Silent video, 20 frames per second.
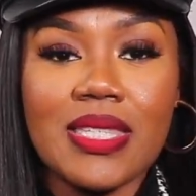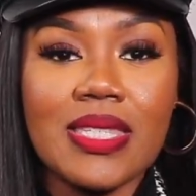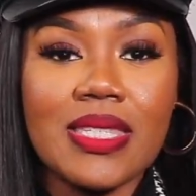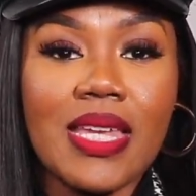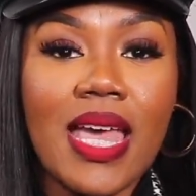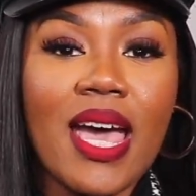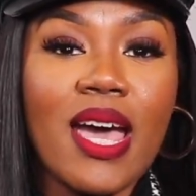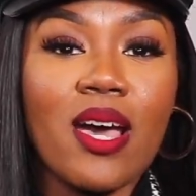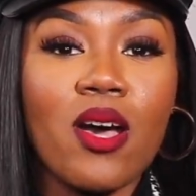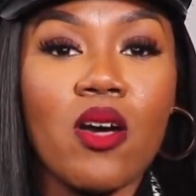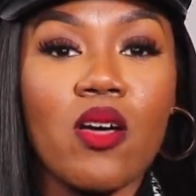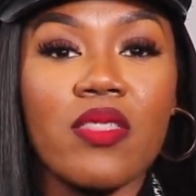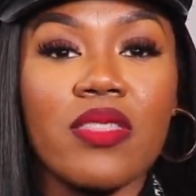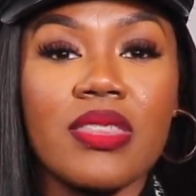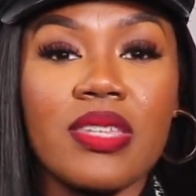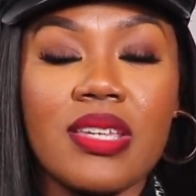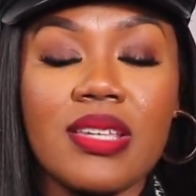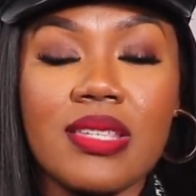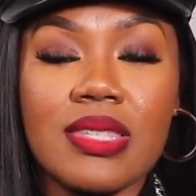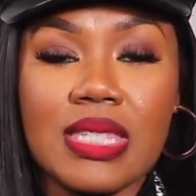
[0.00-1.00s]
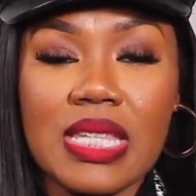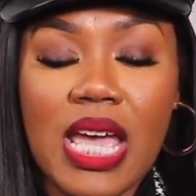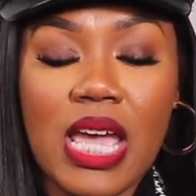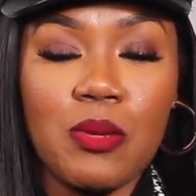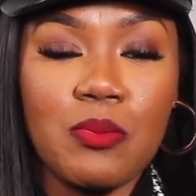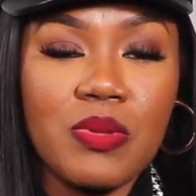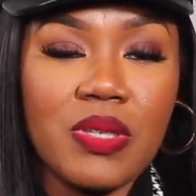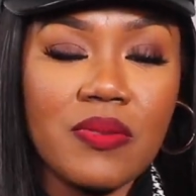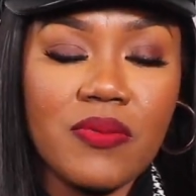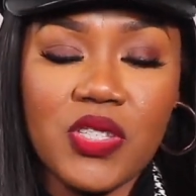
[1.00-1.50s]
style these
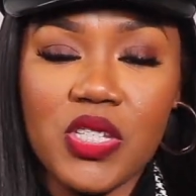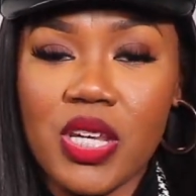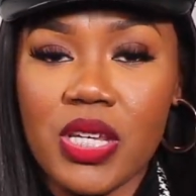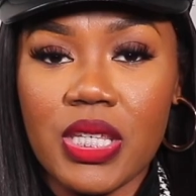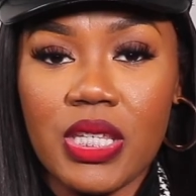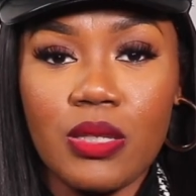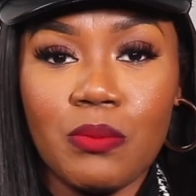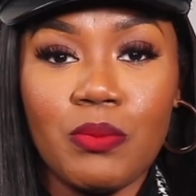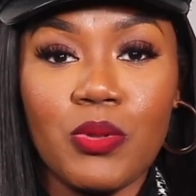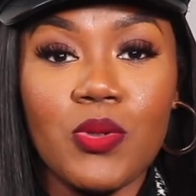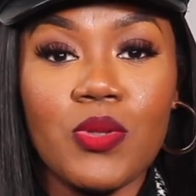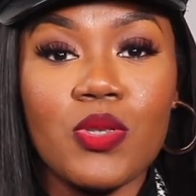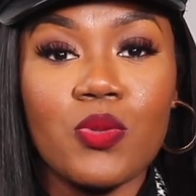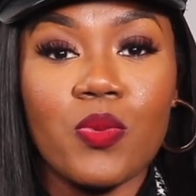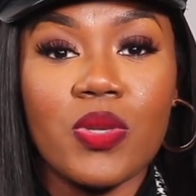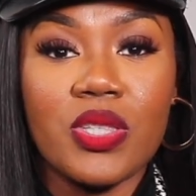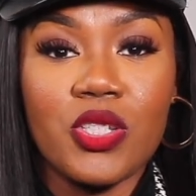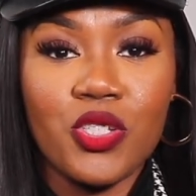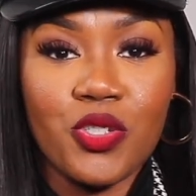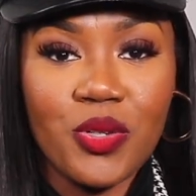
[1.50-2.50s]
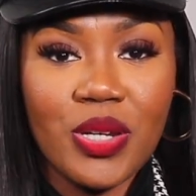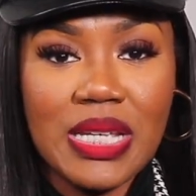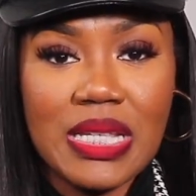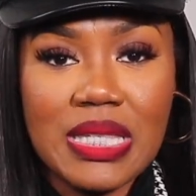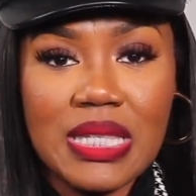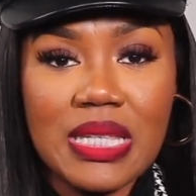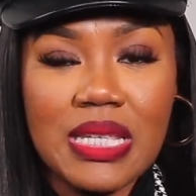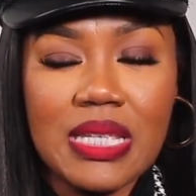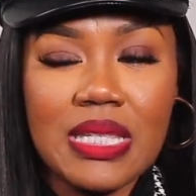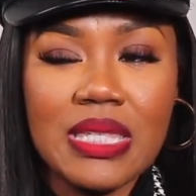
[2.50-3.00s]
types of chunky boots with
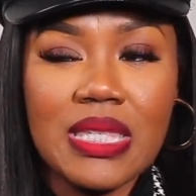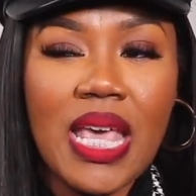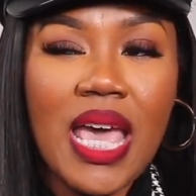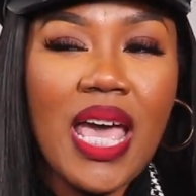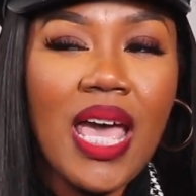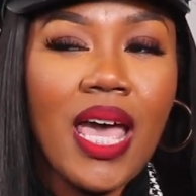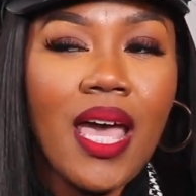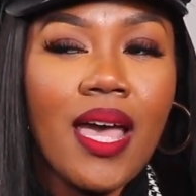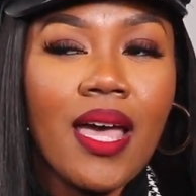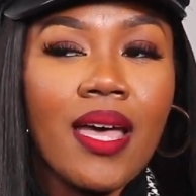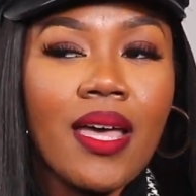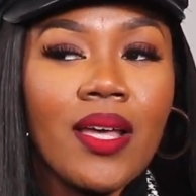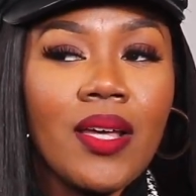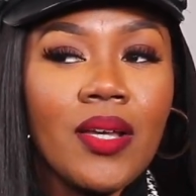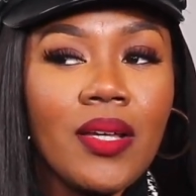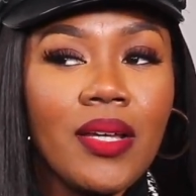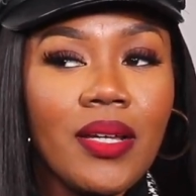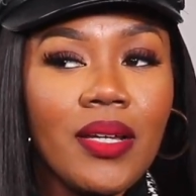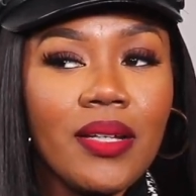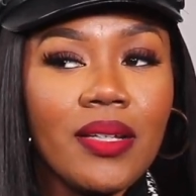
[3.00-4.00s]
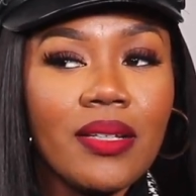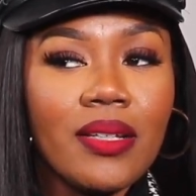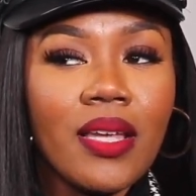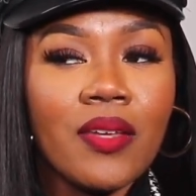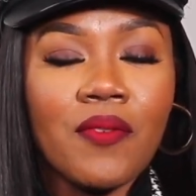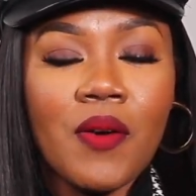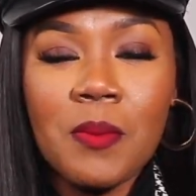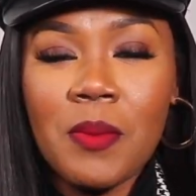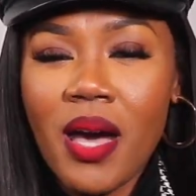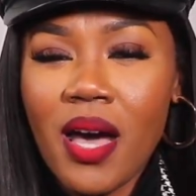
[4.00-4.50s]
dresses
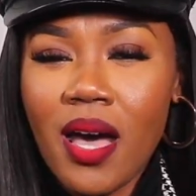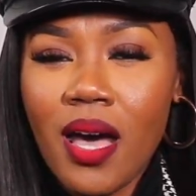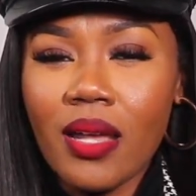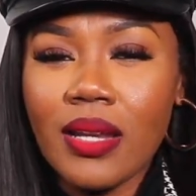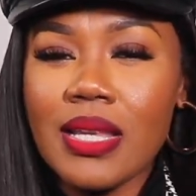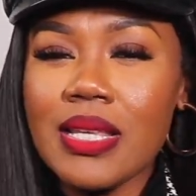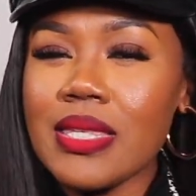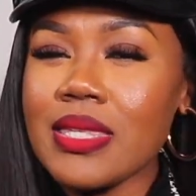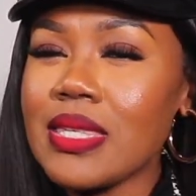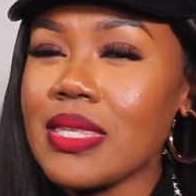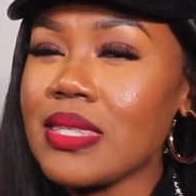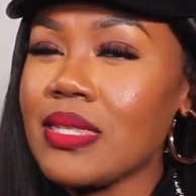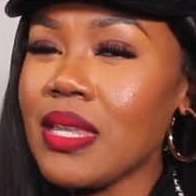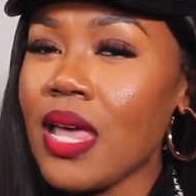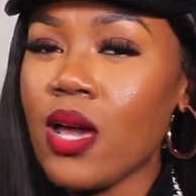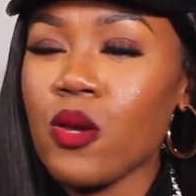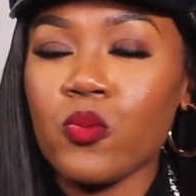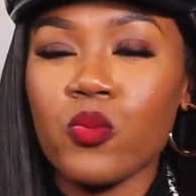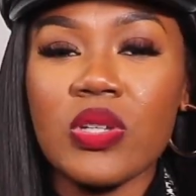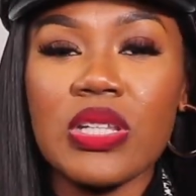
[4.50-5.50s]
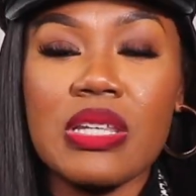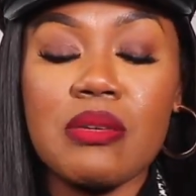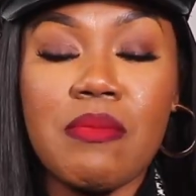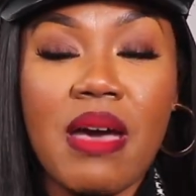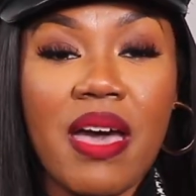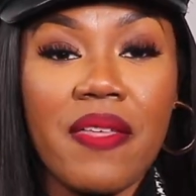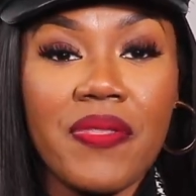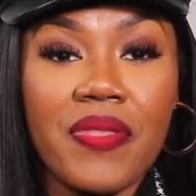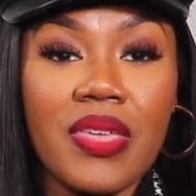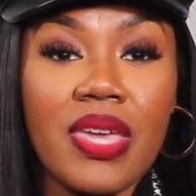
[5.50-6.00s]
if I'm honest, it's not really
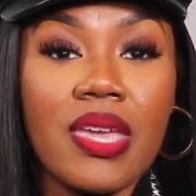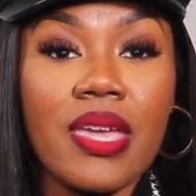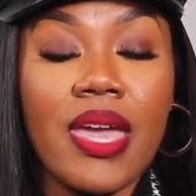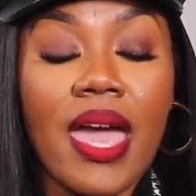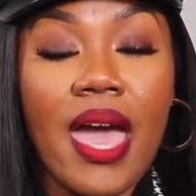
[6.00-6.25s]
my thing.